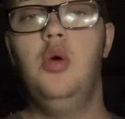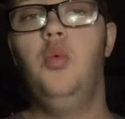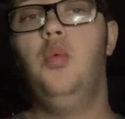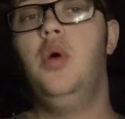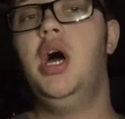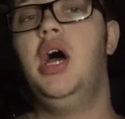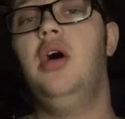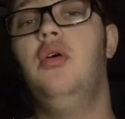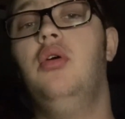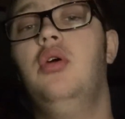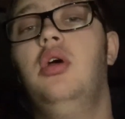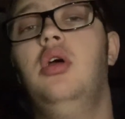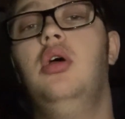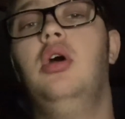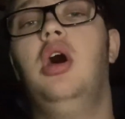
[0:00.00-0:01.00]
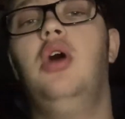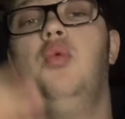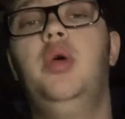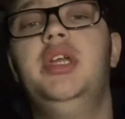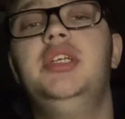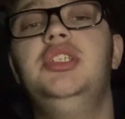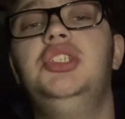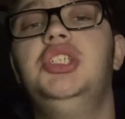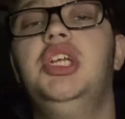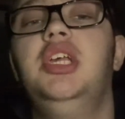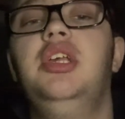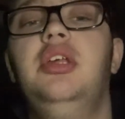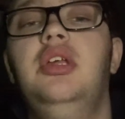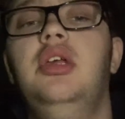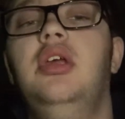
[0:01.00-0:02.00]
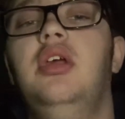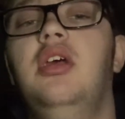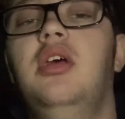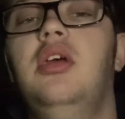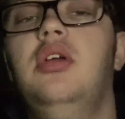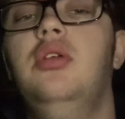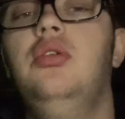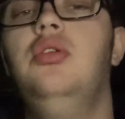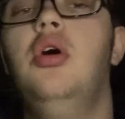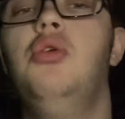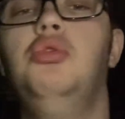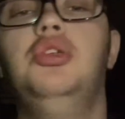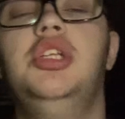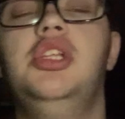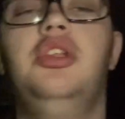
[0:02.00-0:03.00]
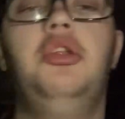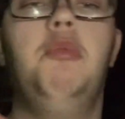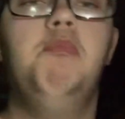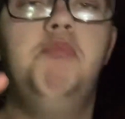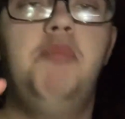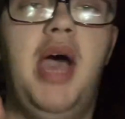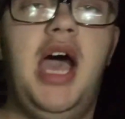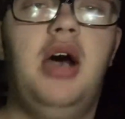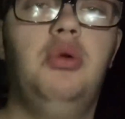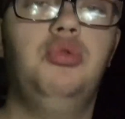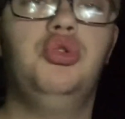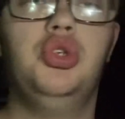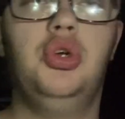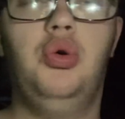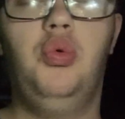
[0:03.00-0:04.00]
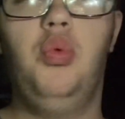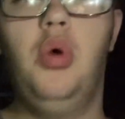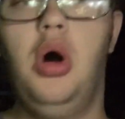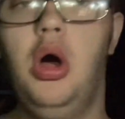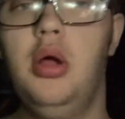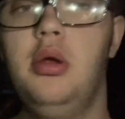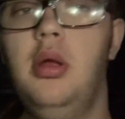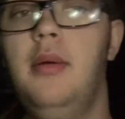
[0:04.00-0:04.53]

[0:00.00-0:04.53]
While Luigi goes into Bowser World.